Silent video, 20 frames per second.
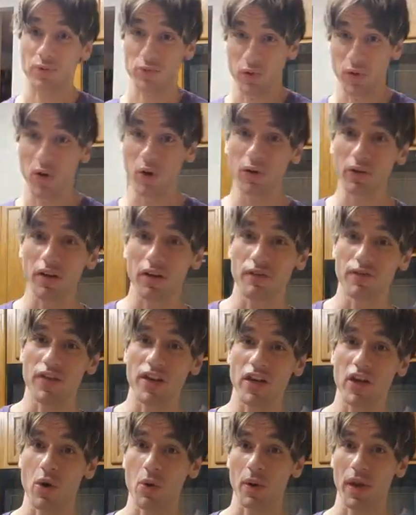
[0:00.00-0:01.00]
We all love
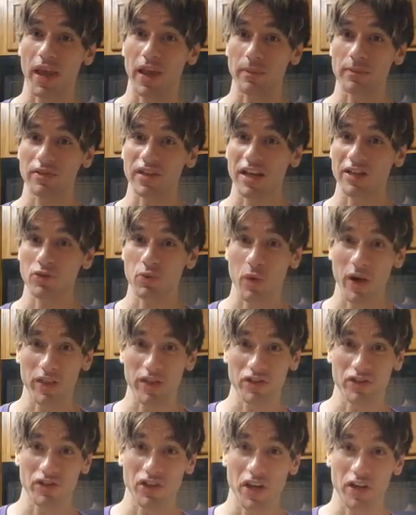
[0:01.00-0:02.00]
video games. That's why
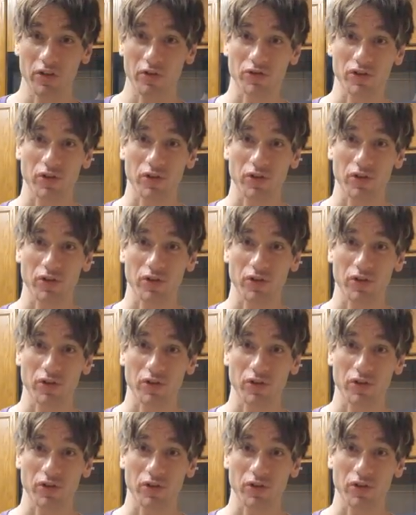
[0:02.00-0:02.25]
this channel is